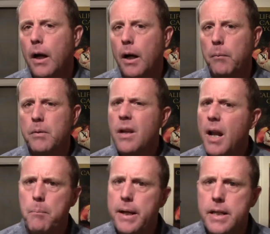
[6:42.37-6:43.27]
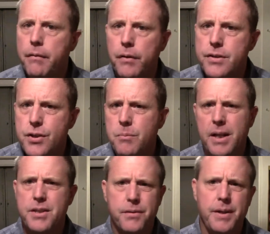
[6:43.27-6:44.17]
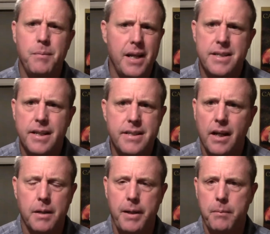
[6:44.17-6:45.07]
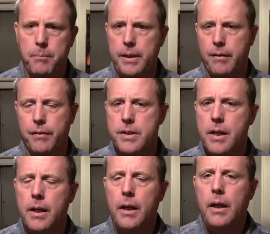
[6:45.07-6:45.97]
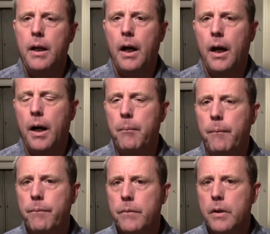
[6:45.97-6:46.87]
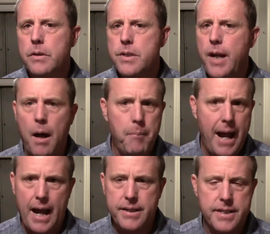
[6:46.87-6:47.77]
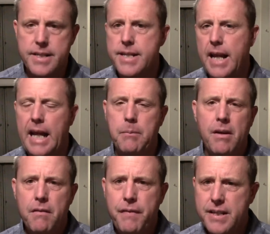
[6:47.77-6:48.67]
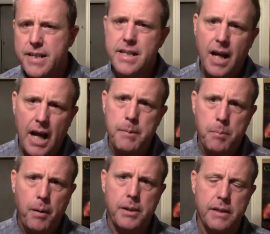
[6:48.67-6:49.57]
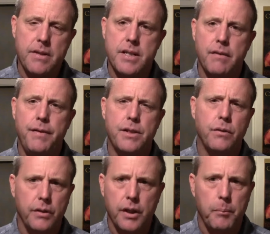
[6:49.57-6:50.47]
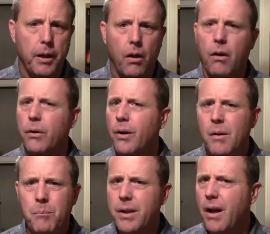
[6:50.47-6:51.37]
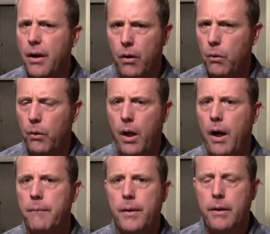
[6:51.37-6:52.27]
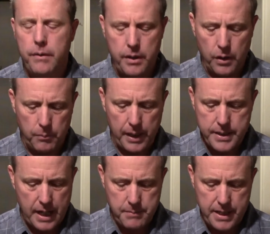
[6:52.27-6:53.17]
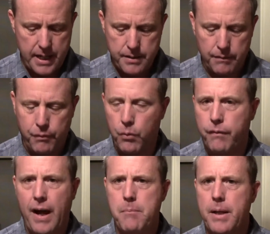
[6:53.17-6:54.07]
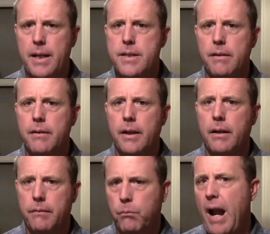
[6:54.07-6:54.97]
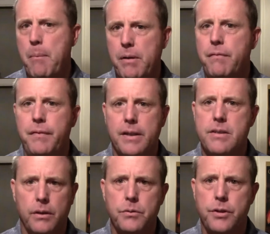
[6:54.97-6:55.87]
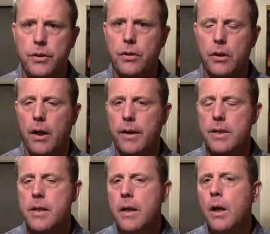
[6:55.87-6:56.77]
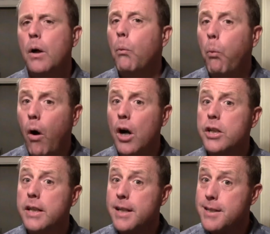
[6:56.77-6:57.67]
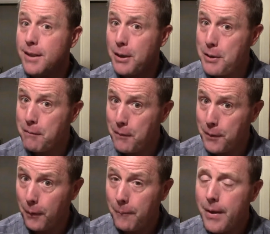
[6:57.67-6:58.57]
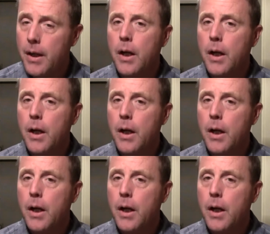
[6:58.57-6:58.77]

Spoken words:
Not a big difference, 2 minutes, 3 minutes. It's not going to make a big difference. Stop bath is the same. Fixing time, you probably leave this in the fixer a little bit longer, but not a whole lot. You know, by the time you get to 4 or 5 minutes in a rapid fix solution, you're good on this. Washing this is a little different though.